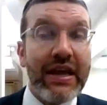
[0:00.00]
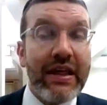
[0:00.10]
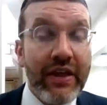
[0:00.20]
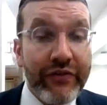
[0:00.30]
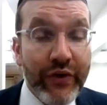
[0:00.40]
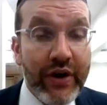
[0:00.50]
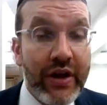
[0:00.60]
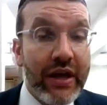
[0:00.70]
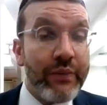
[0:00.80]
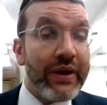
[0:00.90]
Therefore,
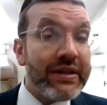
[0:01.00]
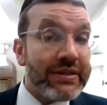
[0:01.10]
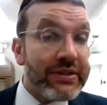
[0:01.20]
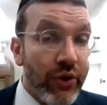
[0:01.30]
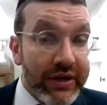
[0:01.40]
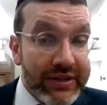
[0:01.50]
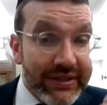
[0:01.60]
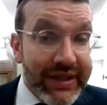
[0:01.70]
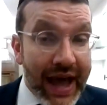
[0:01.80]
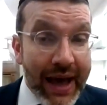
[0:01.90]
when he talks
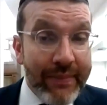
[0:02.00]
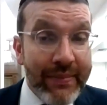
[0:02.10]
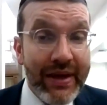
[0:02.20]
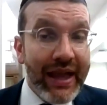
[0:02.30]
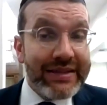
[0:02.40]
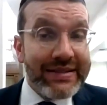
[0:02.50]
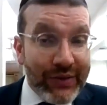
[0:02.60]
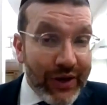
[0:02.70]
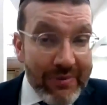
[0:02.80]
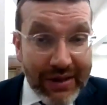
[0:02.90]
stam, he's not
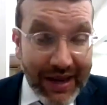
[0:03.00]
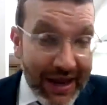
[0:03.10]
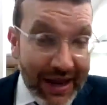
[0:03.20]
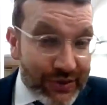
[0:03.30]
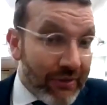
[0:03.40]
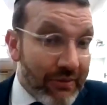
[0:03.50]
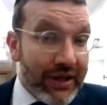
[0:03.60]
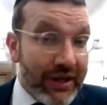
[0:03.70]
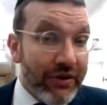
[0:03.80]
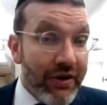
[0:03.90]
talking about today, he's talking about
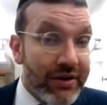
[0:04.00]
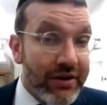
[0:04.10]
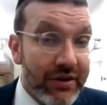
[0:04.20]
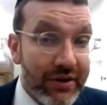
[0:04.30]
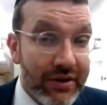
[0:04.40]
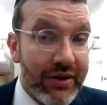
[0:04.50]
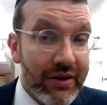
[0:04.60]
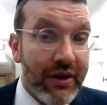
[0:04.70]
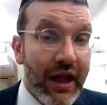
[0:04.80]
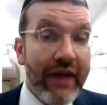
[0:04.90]
later on.
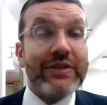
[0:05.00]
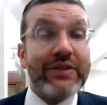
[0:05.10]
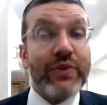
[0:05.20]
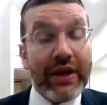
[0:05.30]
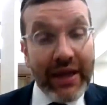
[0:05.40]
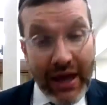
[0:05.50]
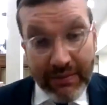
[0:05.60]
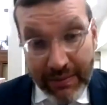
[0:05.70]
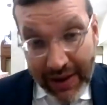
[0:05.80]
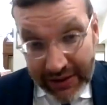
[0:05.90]
And that's why he had to be
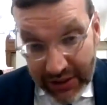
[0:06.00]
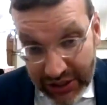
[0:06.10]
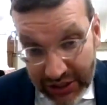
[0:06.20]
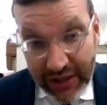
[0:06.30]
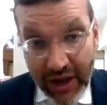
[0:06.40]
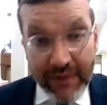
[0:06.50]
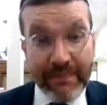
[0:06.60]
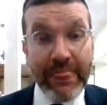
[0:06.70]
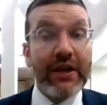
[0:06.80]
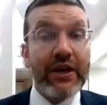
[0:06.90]
Magdish Kiyim.
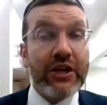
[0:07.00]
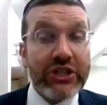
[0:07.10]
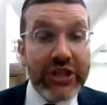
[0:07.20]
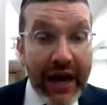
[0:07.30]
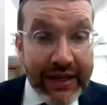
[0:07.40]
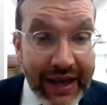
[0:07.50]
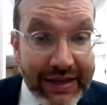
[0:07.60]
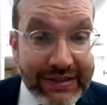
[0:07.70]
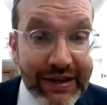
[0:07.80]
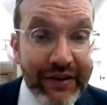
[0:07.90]
Shani
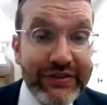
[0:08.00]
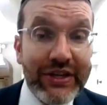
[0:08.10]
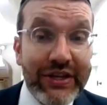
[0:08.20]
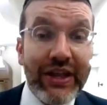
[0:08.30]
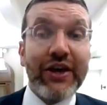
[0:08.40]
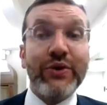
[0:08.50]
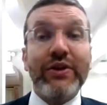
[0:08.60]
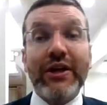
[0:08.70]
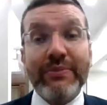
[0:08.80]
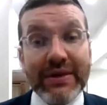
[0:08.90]
Esav Shachaki
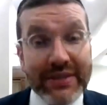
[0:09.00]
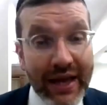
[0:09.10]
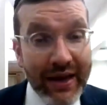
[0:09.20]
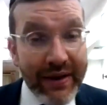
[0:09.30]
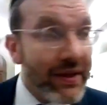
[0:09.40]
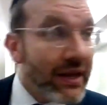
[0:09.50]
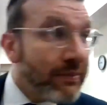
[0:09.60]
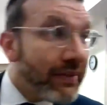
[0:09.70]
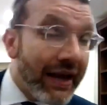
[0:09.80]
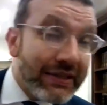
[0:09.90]
Mazeh.
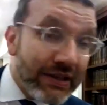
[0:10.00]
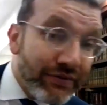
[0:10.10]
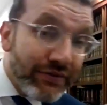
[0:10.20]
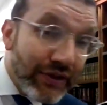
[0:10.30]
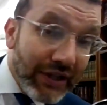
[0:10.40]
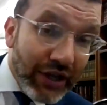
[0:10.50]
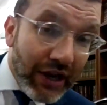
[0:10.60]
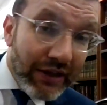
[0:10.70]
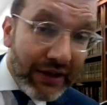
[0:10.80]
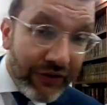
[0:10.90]
But Esav is really
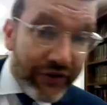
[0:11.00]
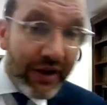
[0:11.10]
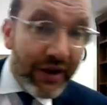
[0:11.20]
entirely different.